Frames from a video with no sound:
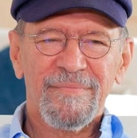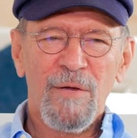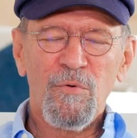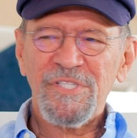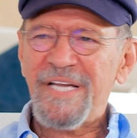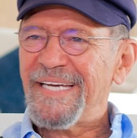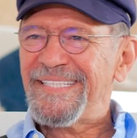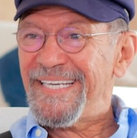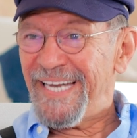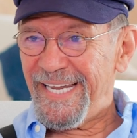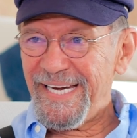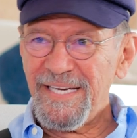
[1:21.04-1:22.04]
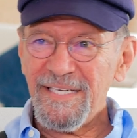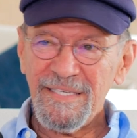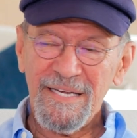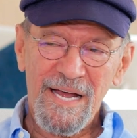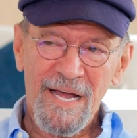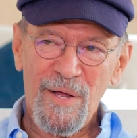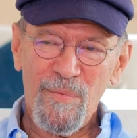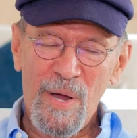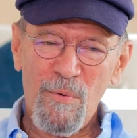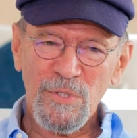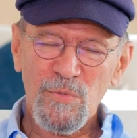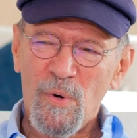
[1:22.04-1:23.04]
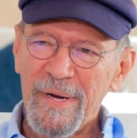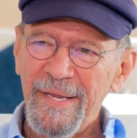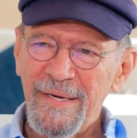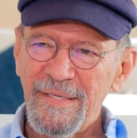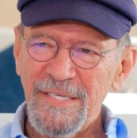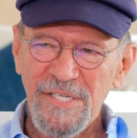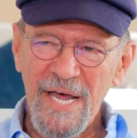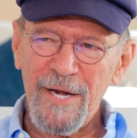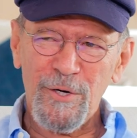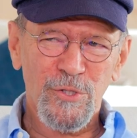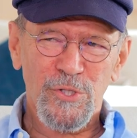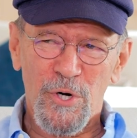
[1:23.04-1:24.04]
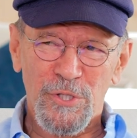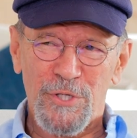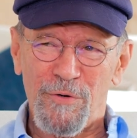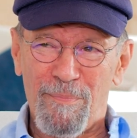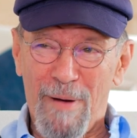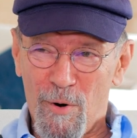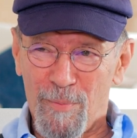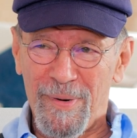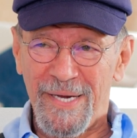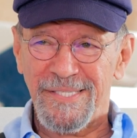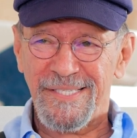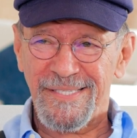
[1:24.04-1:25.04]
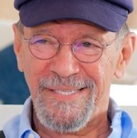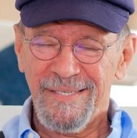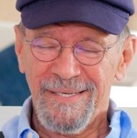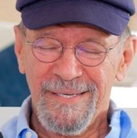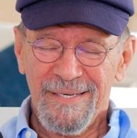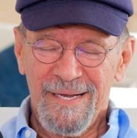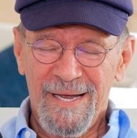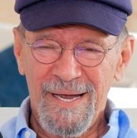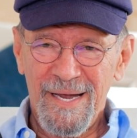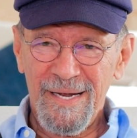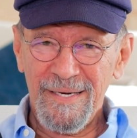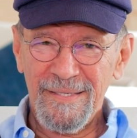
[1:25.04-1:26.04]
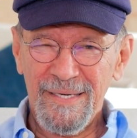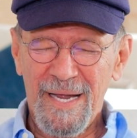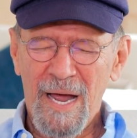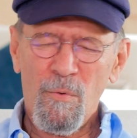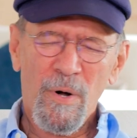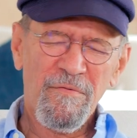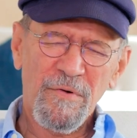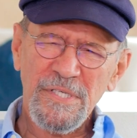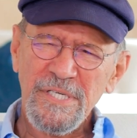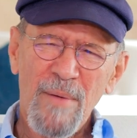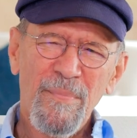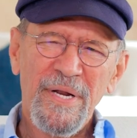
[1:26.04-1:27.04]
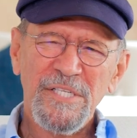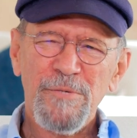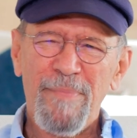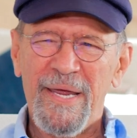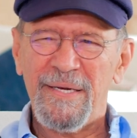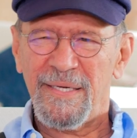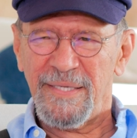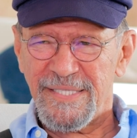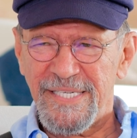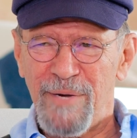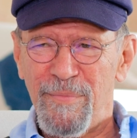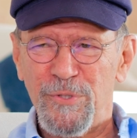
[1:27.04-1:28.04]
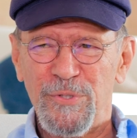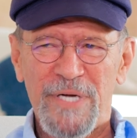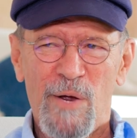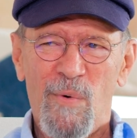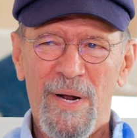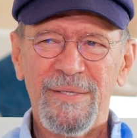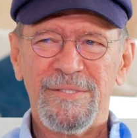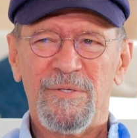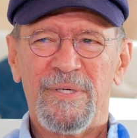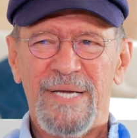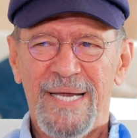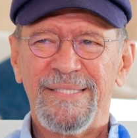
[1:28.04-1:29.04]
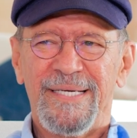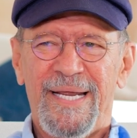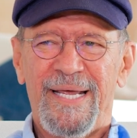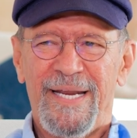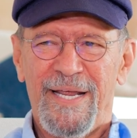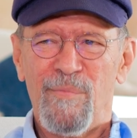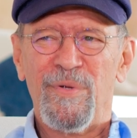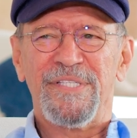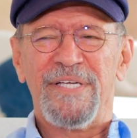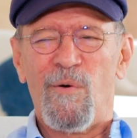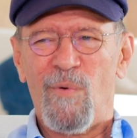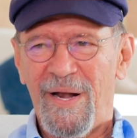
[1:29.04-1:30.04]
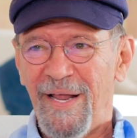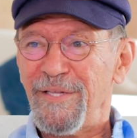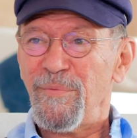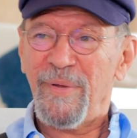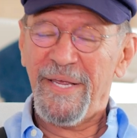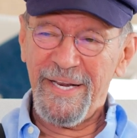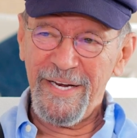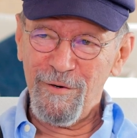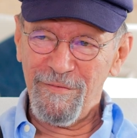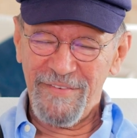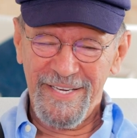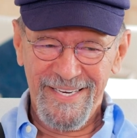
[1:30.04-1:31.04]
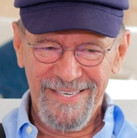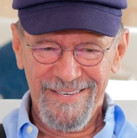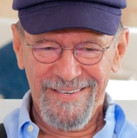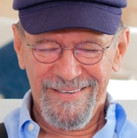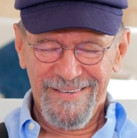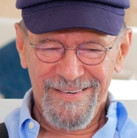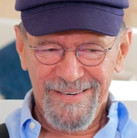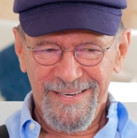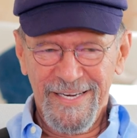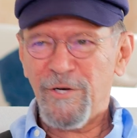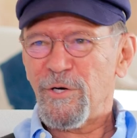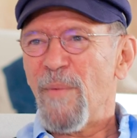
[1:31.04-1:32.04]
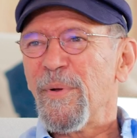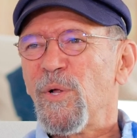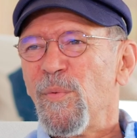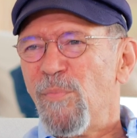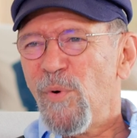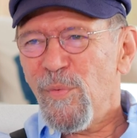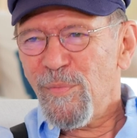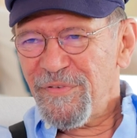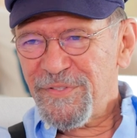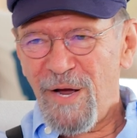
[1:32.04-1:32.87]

It was 1980. I was working in design and construction of power plants. And I worked for this company in Spain, and they sent me to Taiwan. So in 1980, I'm in Taiwan at the beginning of the economical boom of